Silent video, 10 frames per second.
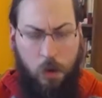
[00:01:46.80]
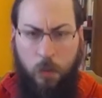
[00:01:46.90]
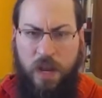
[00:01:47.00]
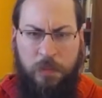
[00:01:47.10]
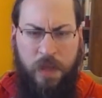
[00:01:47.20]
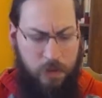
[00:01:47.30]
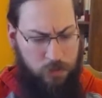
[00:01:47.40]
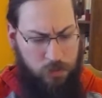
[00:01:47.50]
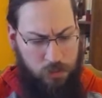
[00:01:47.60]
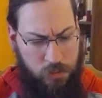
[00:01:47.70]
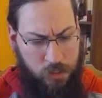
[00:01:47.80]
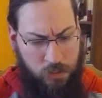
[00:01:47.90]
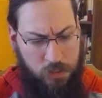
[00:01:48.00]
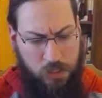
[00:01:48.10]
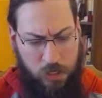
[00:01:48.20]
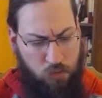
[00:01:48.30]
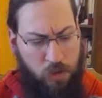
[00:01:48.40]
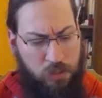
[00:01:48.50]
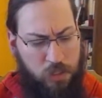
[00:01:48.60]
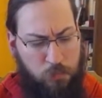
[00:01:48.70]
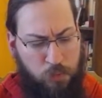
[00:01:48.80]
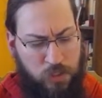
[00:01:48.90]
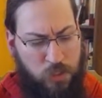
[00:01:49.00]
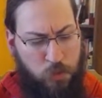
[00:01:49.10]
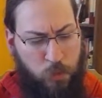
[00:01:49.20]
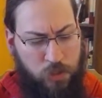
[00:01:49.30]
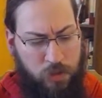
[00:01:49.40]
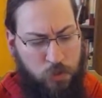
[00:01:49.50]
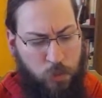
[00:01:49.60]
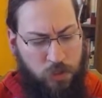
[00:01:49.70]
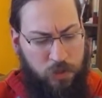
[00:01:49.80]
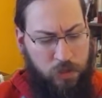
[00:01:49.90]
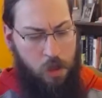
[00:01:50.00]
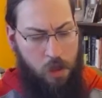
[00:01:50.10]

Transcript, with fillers: When M came to this sentence, he grunted and pressed a switch on the intercom.